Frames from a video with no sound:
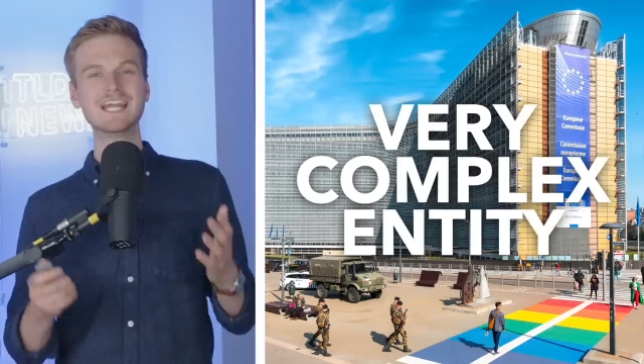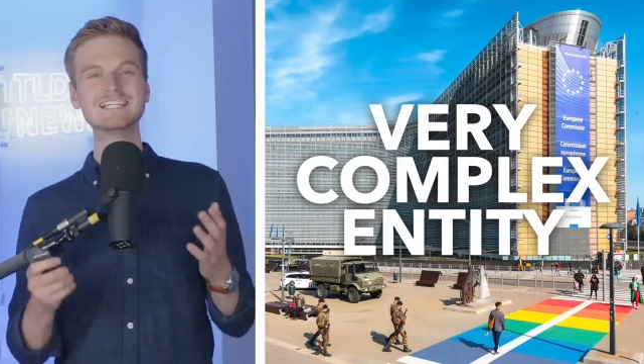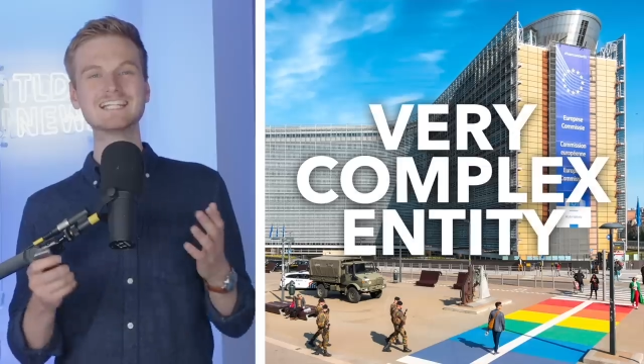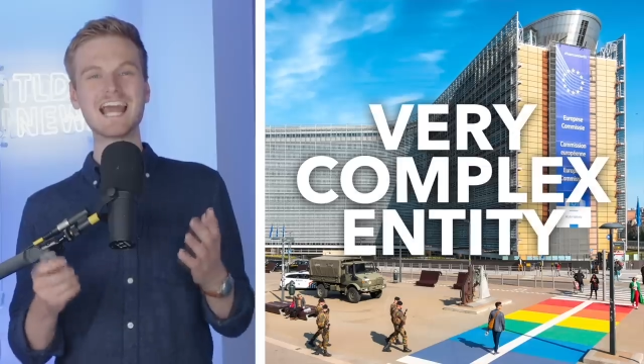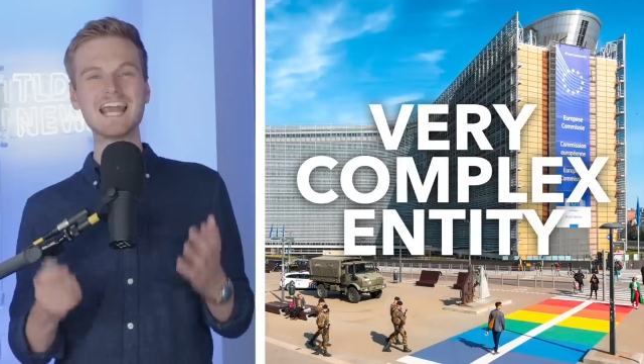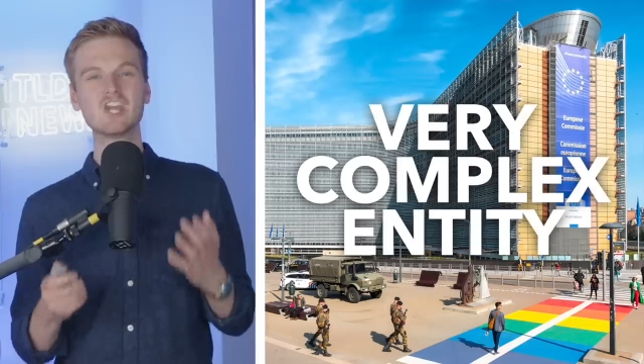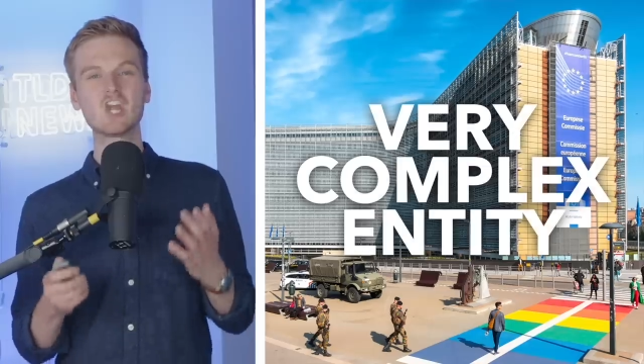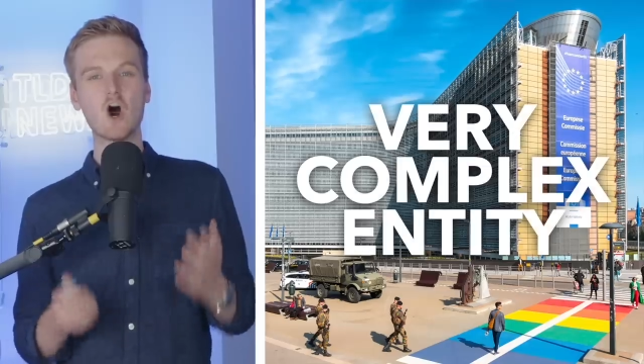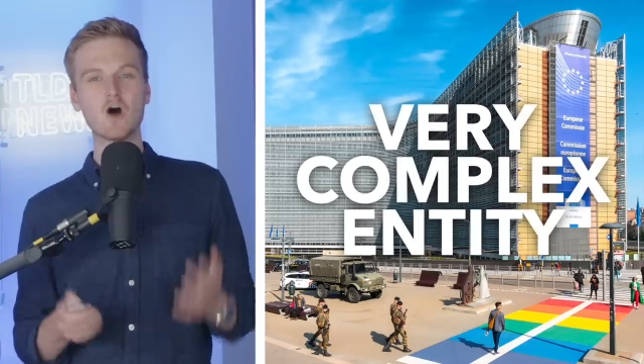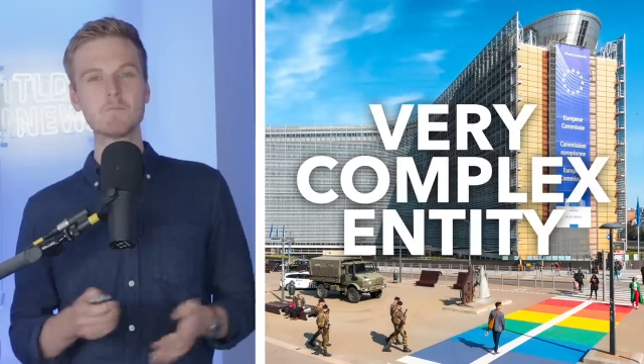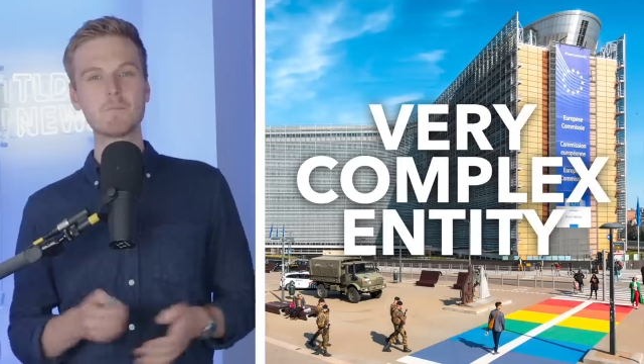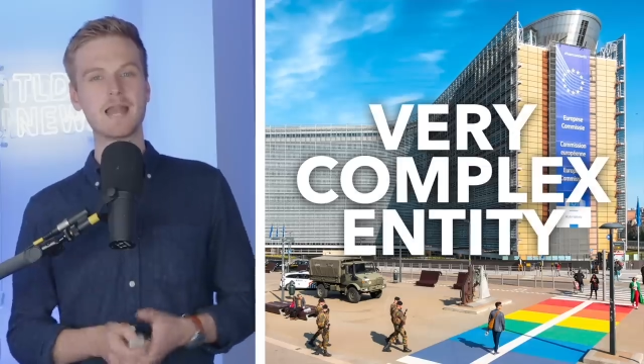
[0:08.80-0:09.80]
is a
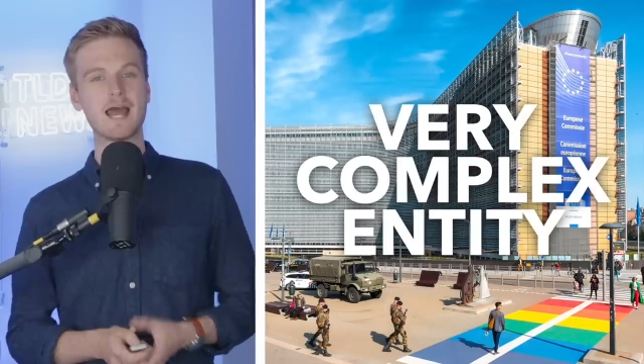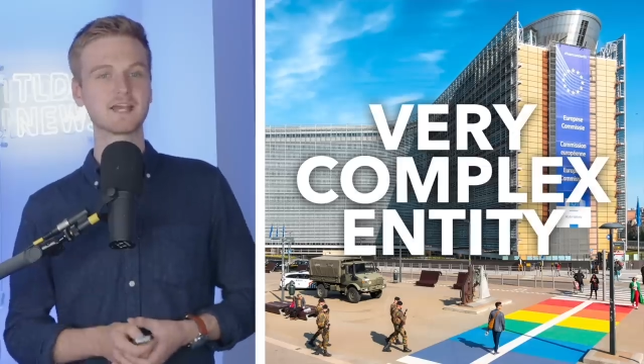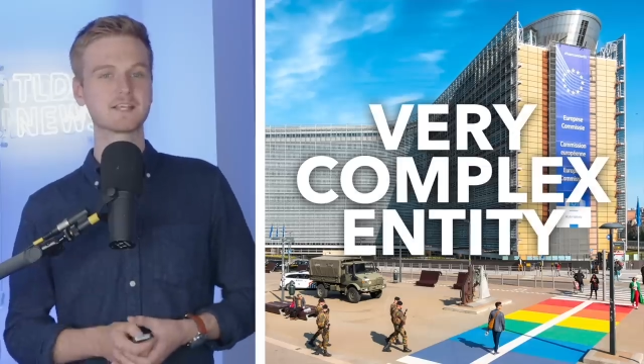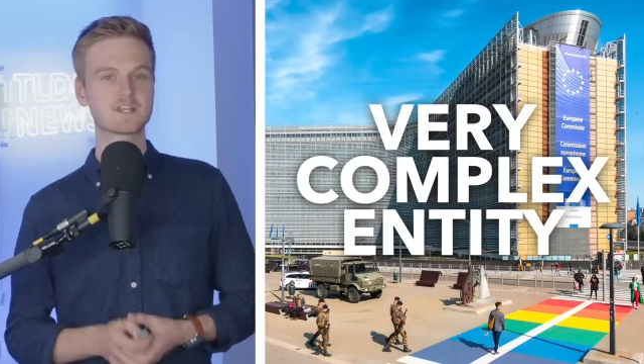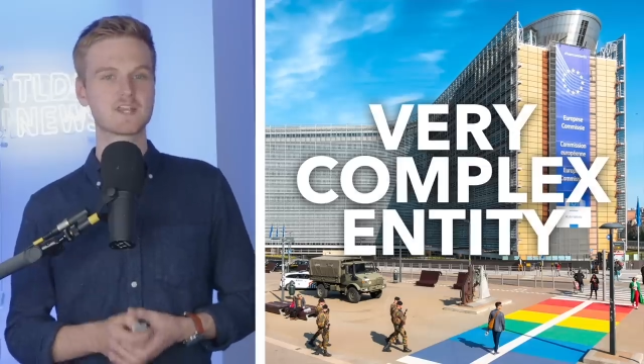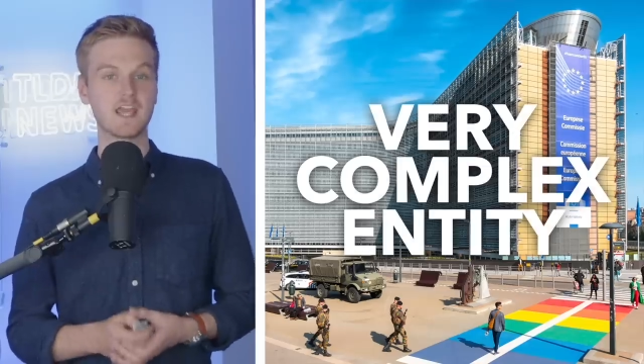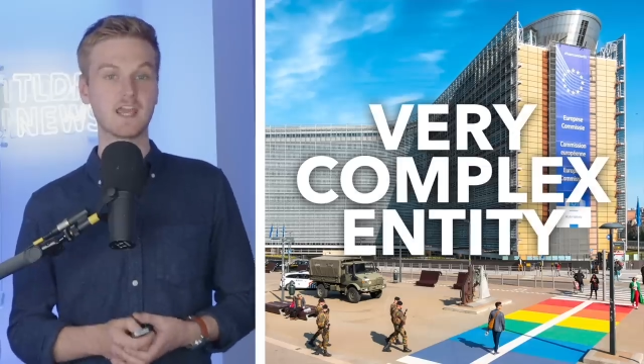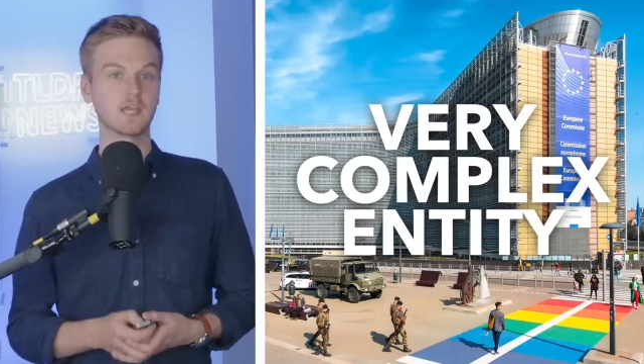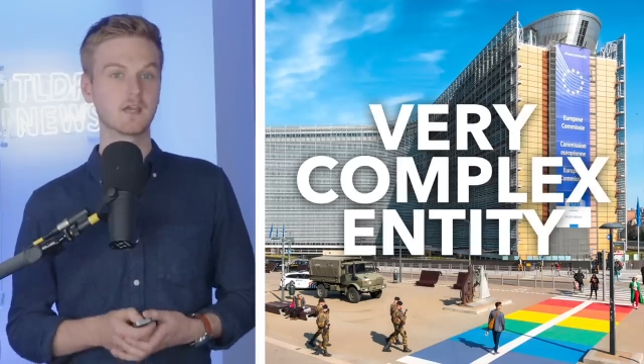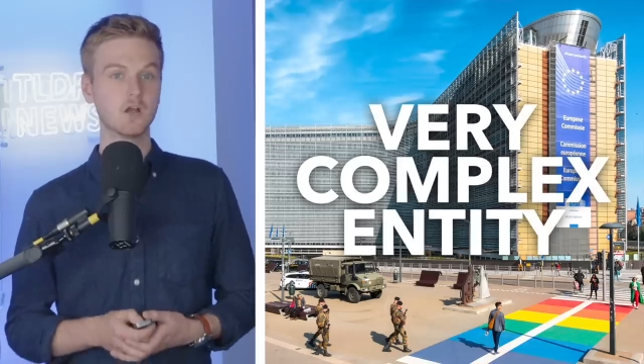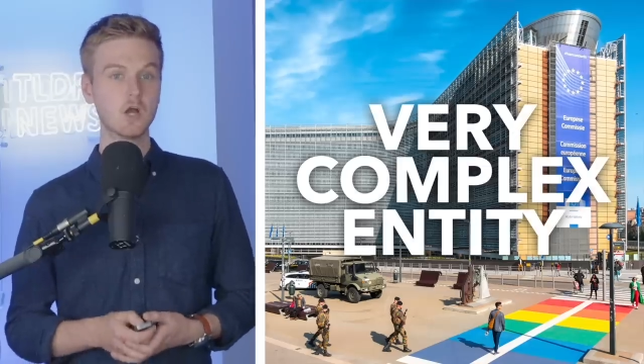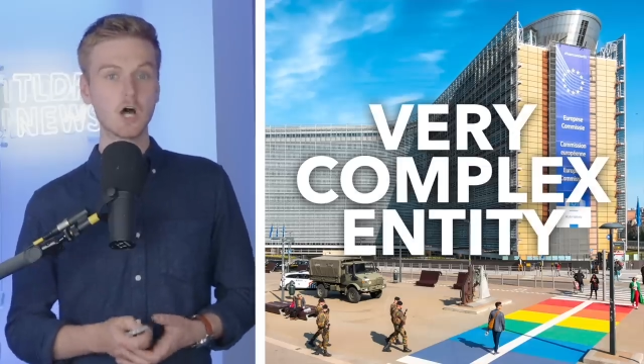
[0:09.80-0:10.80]
complex thing,